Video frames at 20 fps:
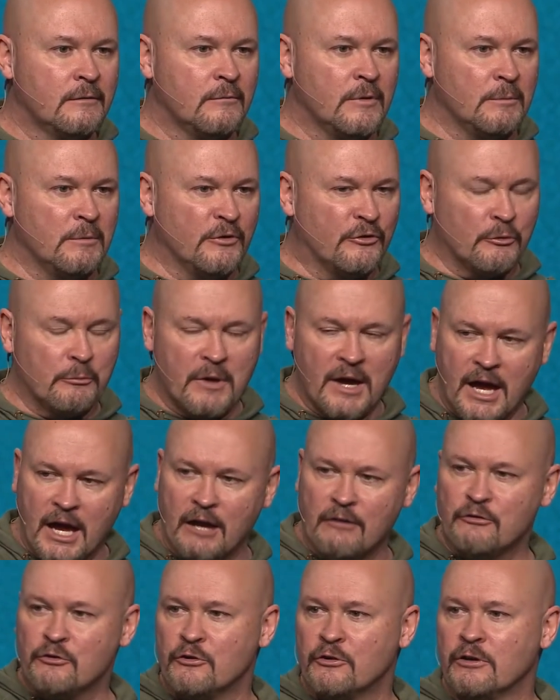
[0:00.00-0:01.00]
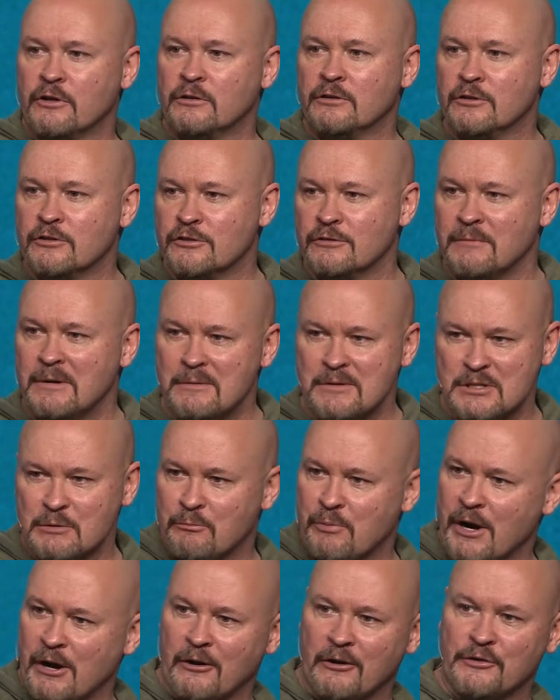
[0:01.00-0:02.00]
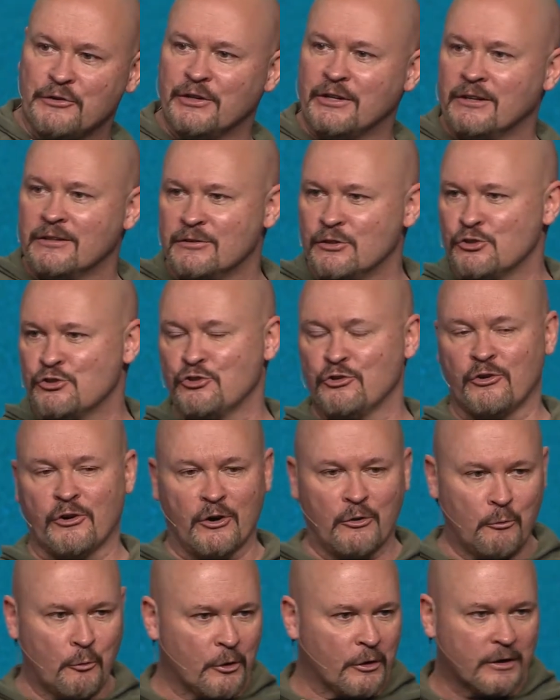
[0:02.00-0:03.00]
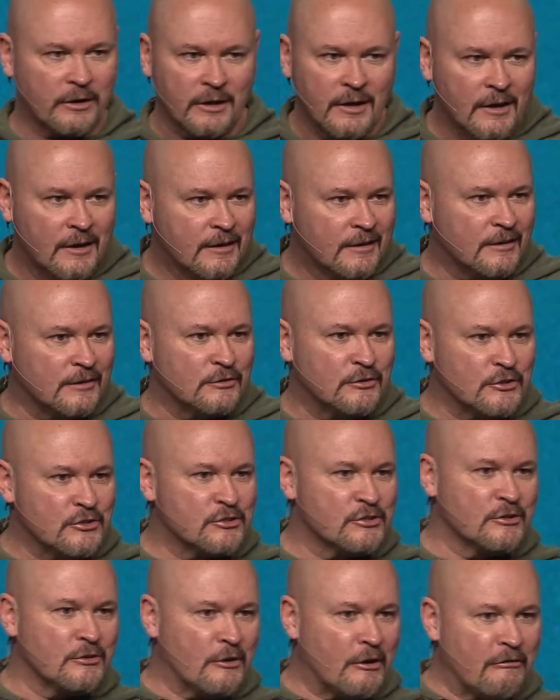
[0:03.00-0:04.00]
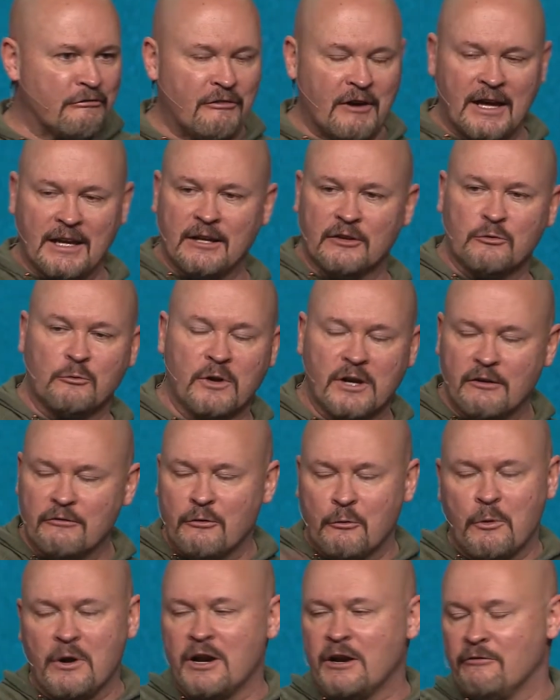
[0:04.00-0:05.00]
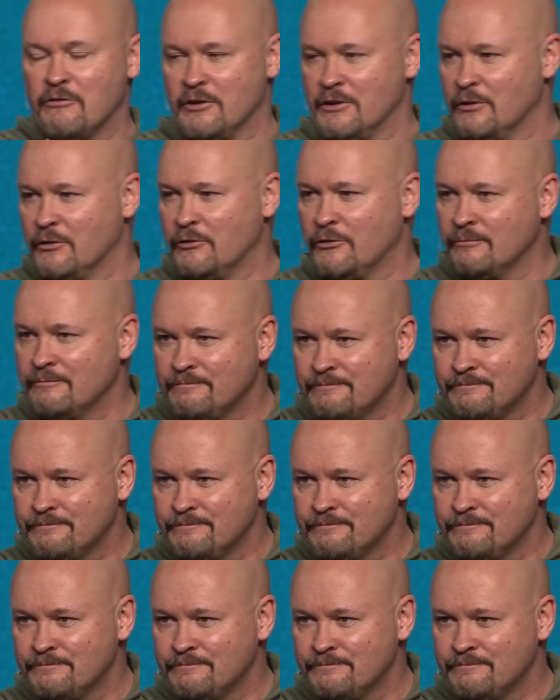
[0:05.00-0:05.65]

Maybe it's a behavioral condition. Maybe it's a parenting condition or a work condition or a financial, whatever it is.